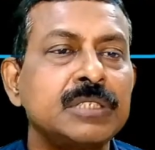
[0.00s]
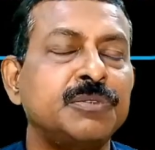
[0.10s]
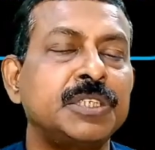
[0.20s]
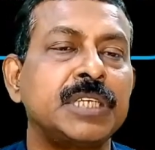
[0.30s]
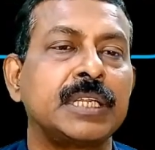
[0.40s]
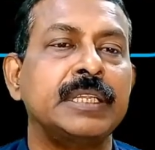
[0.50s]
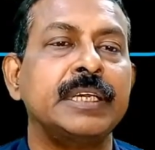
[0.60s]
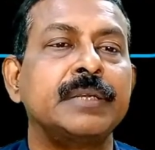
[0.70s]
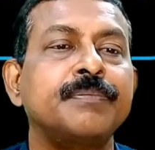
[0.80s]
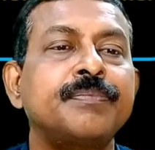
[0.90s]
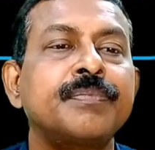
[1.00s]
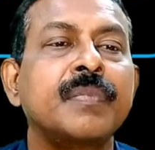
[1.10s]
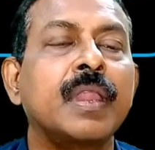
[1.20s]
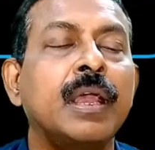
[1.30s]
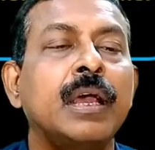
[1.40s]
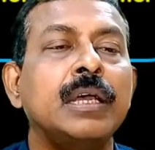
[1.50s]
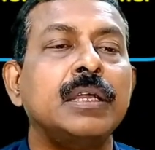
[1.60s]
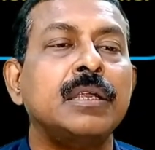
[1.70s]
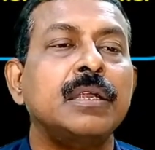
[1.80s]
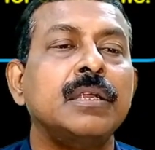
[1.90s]
which are there.
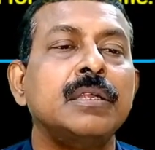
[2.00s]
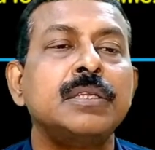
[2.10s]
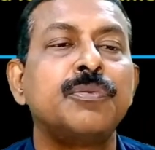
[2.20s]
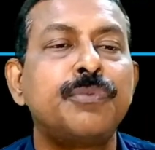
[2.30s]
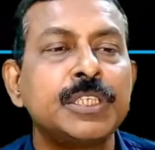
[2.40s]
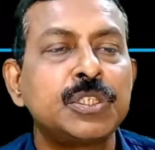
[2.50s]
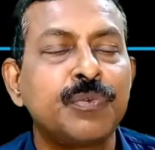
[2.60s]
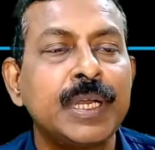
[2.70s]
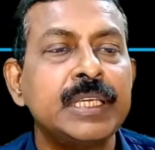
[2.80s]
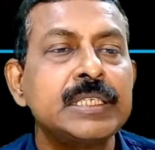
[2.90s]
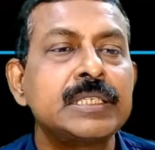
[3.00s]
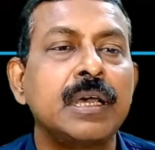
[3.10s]
The first one is